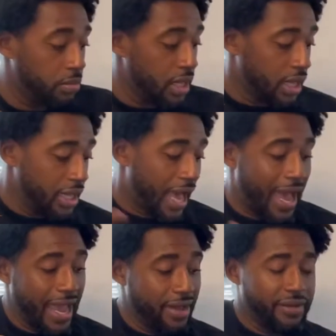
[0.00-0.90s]
I have
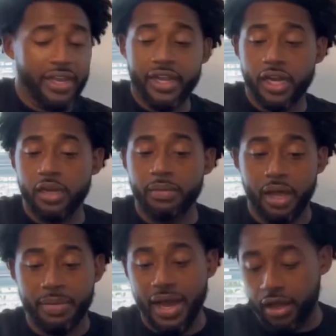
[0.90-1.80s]
here
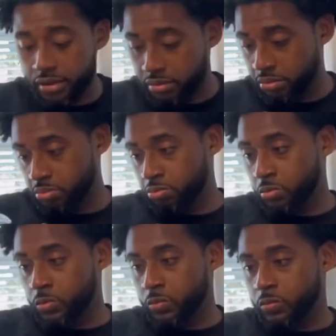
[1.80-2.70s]
about
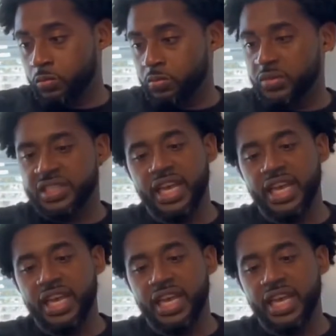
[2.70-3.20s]
7